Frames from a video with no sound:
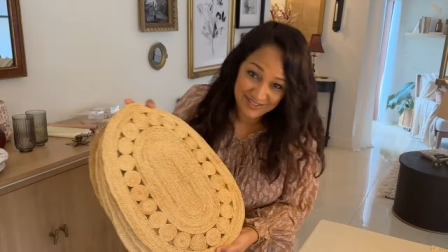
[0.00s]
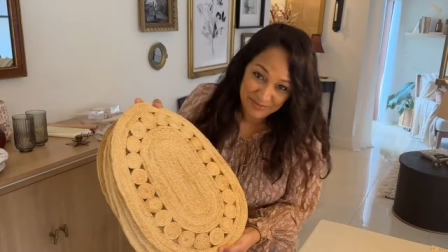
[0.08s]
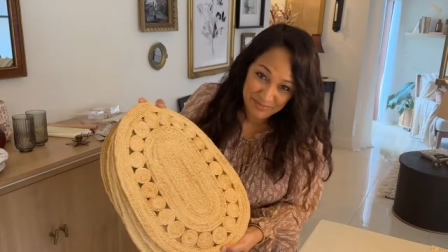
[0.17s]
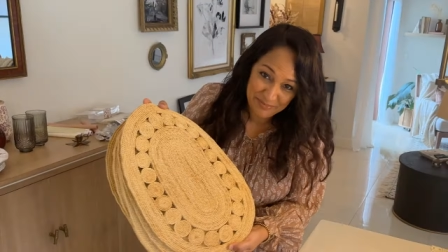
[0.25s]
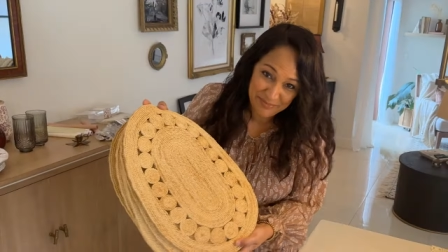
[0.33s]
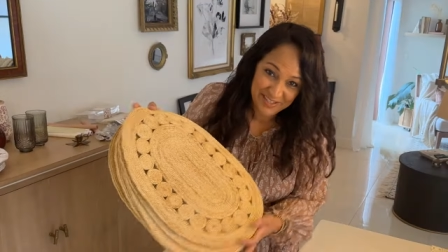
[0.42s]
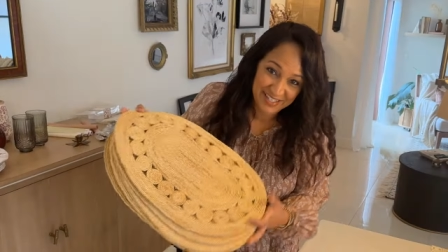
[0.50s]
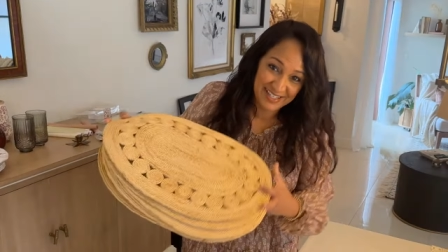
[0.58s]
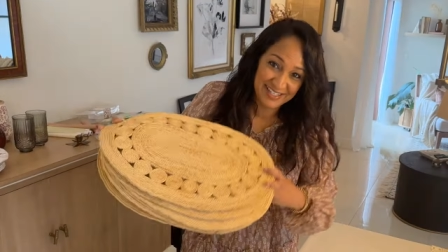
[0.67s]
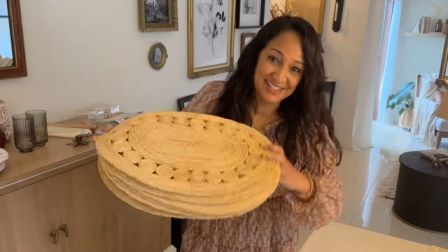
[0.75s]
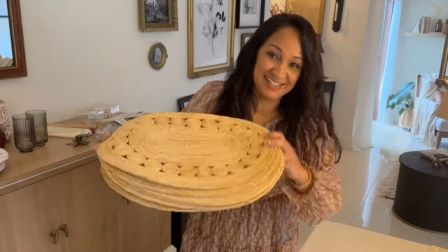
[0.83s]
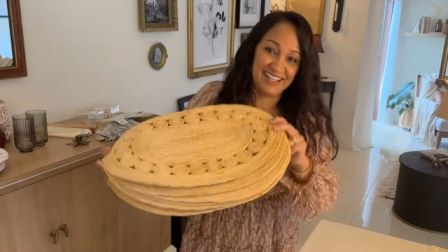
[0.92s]
remember
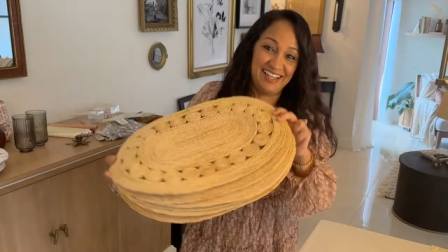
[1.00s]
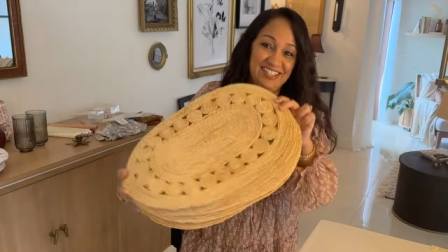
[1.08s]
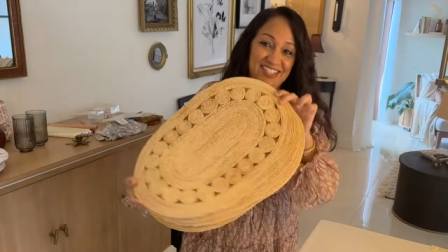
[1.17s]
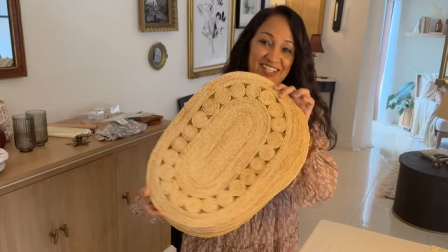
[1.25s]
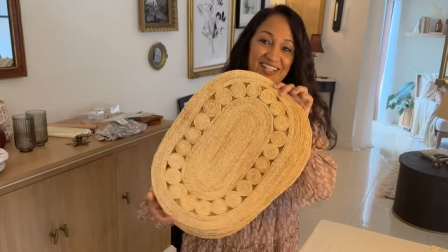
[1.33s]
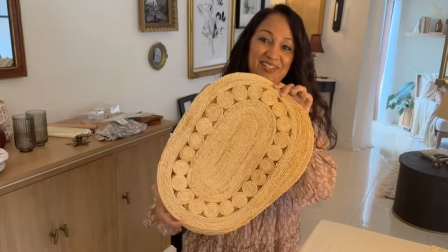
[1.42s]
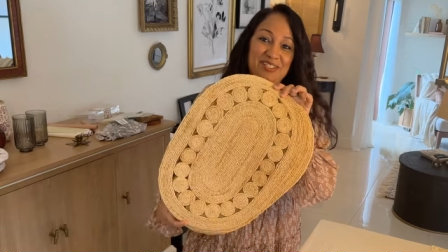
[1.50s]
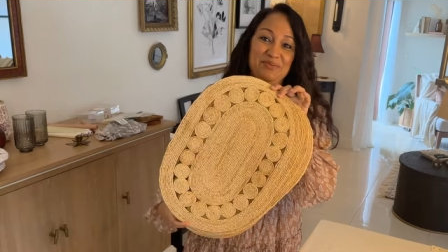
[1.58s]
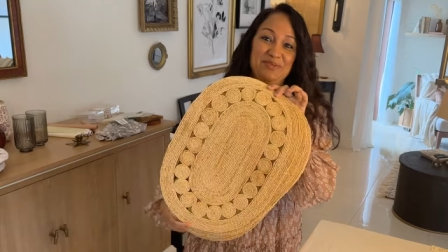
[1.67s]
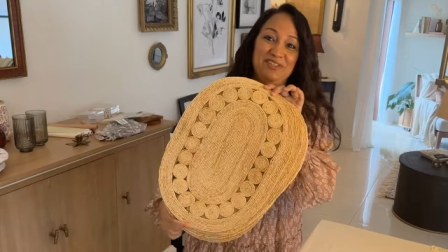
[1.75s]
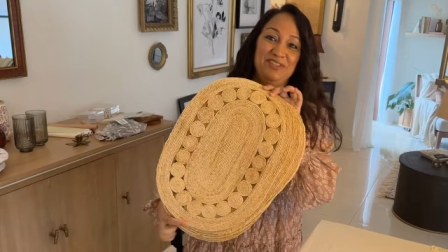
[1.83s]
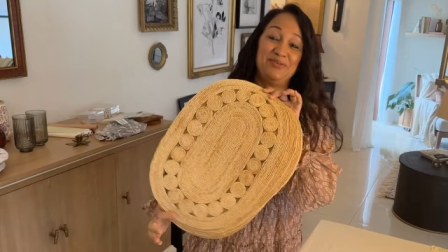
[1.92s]
these? I shared this
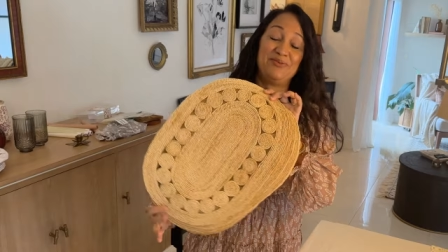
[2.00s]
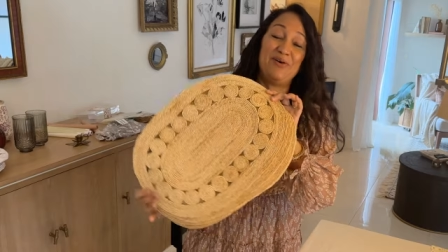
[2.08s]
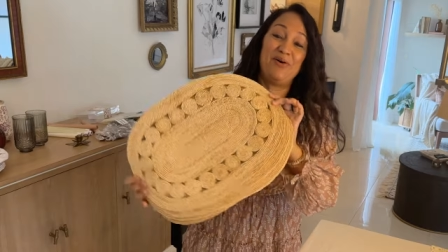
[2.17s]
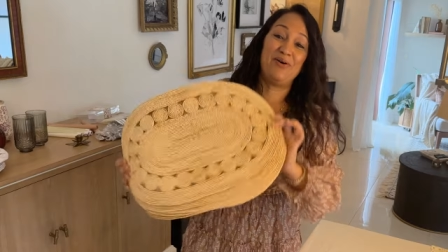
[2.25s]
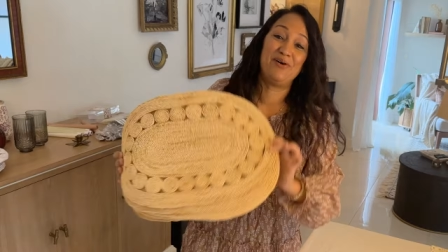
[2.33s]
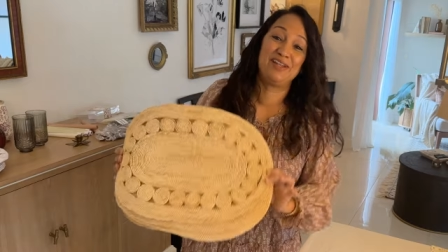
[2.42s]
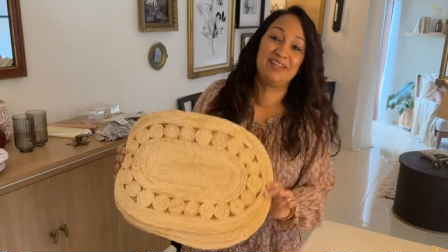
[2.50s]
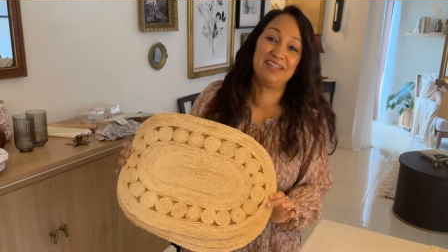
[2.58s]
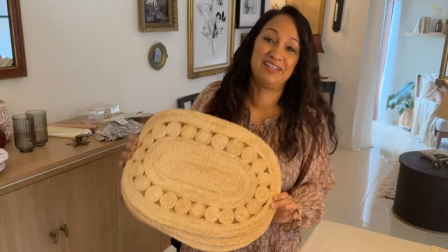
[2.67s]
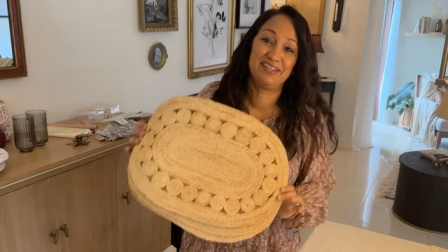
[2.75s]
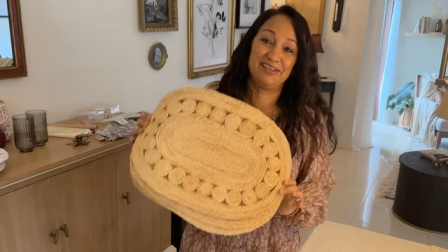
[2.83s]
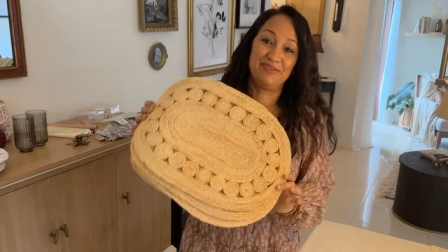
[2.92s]
with you on
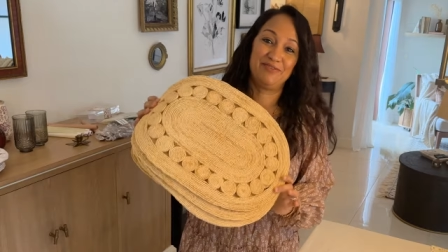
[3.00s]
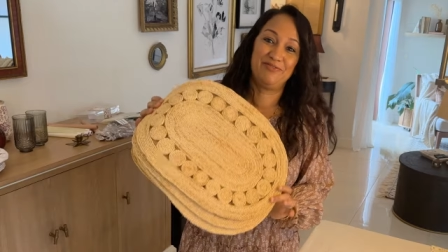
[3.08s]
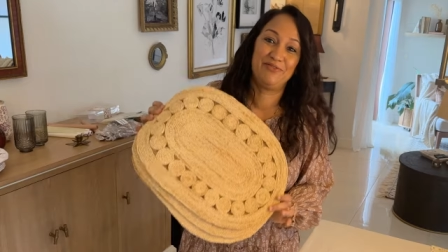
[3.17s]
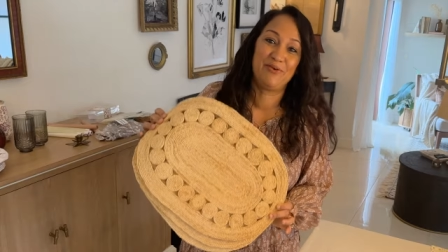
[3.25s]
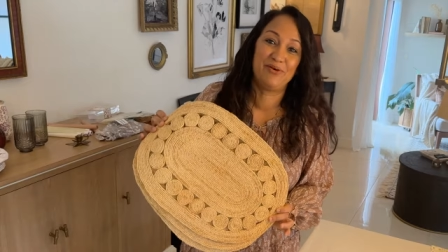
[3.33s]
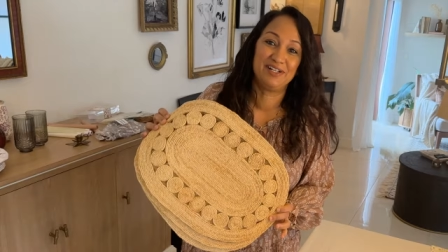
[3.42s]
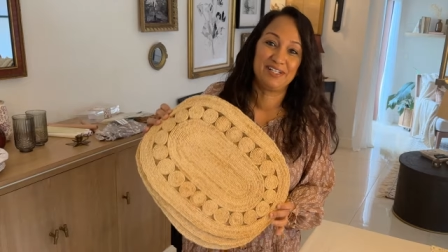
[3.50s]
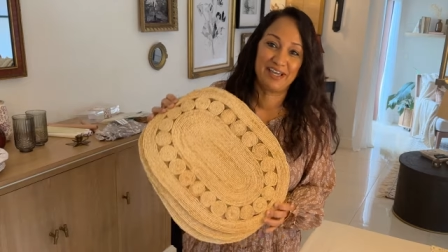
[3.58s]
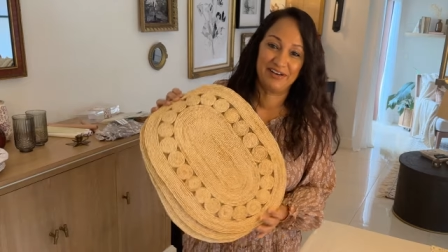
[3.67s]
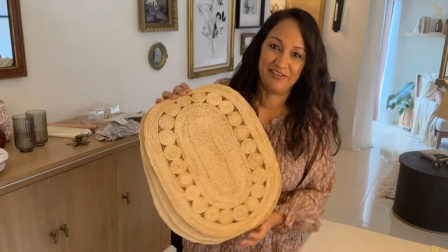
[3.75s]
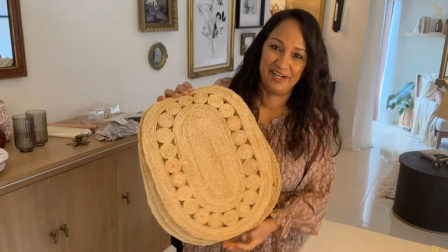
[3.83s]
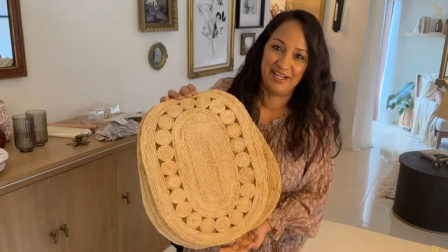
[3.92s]
the fall
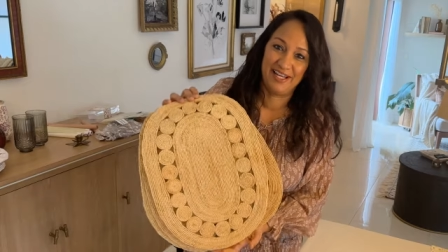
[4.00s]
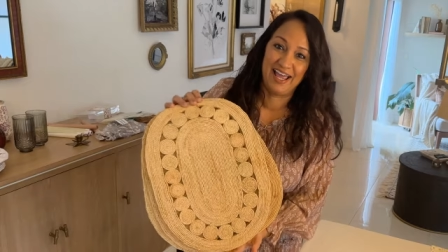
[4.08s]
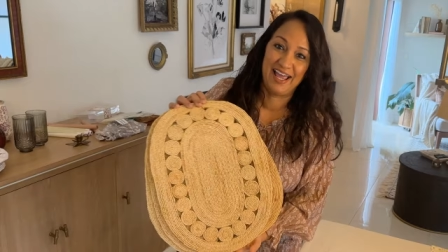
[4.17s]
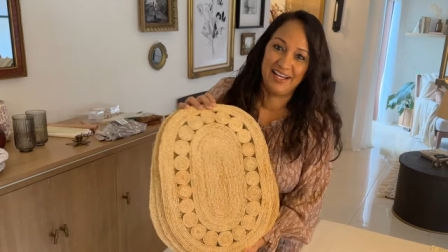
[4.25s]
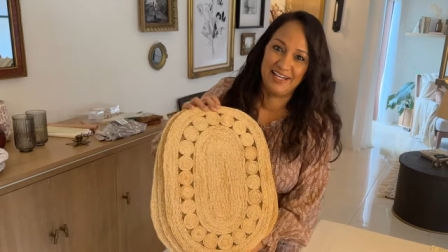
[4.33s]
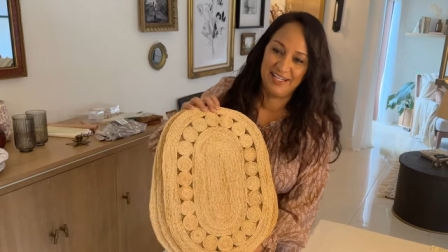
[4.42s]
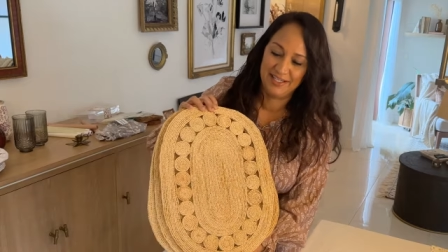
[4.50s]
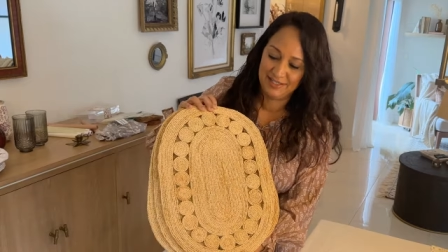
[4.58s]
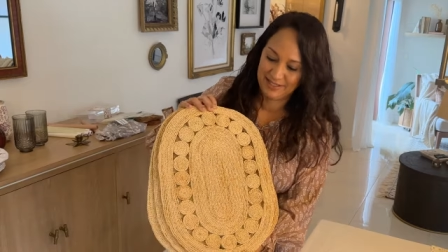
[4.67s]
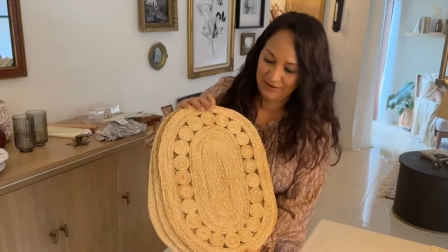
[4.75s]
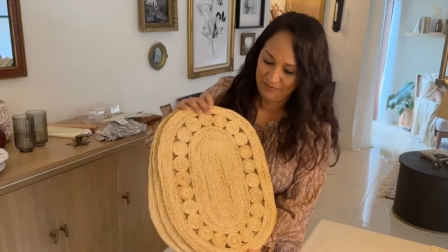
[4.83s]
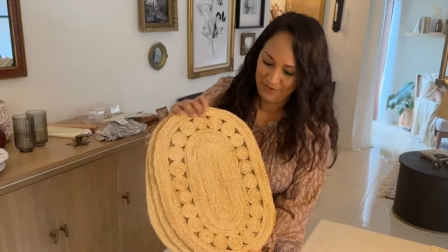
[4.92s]
decorating
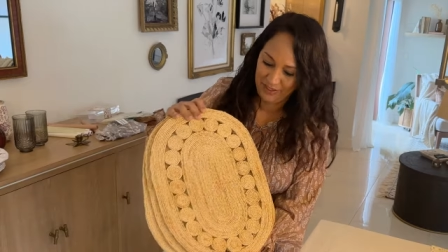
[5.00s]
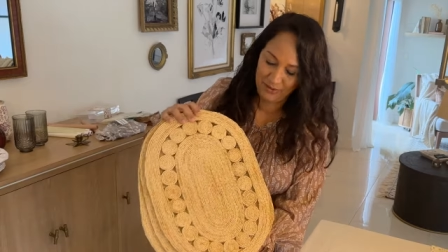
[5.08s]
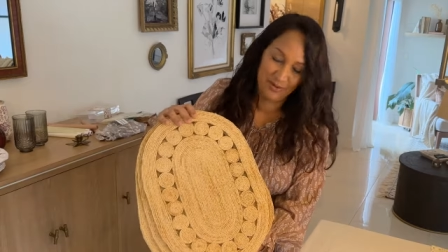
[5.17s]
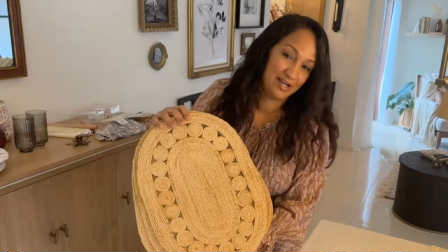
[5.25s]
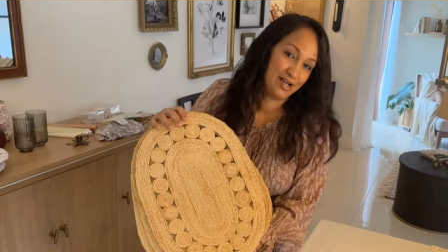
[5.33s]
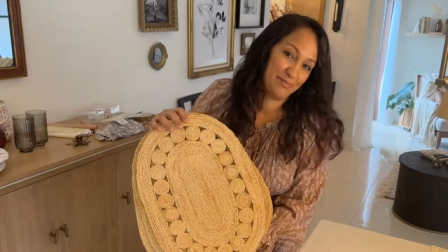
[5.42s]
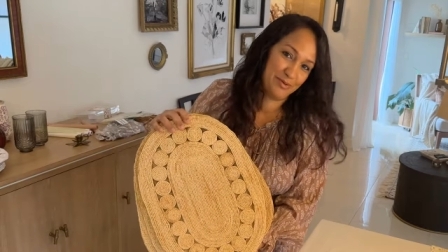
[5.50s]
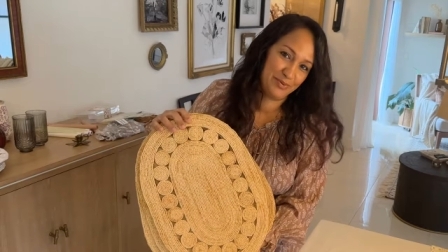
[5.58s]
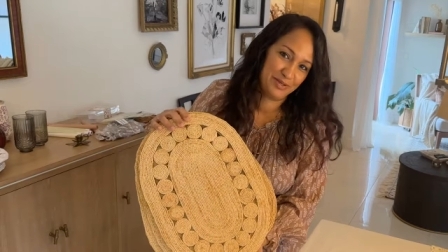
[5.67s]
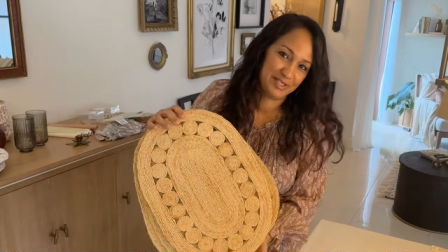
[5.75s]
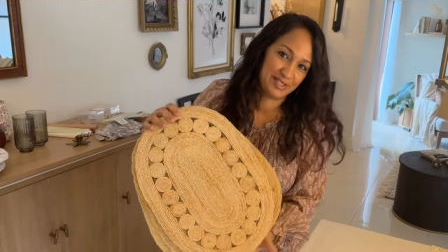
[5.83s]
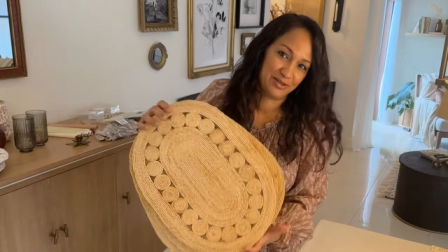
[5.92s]
ideas video a couple
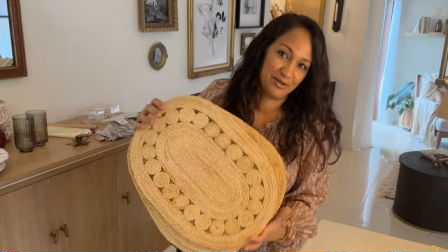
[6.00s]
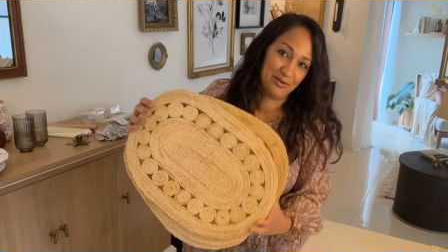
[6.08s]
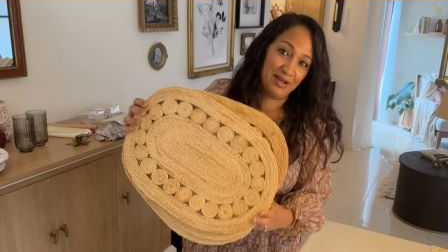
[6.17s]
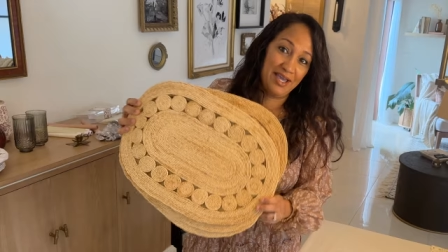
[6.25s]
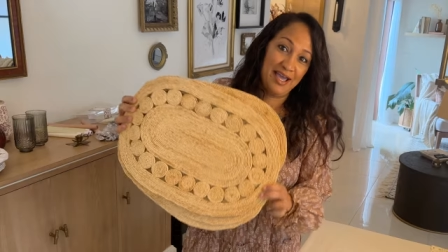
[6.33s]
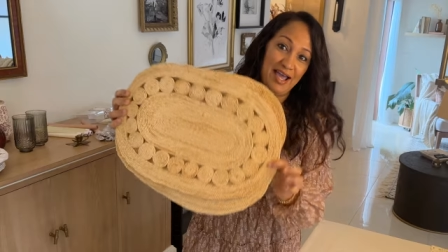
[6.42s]
weeks ago.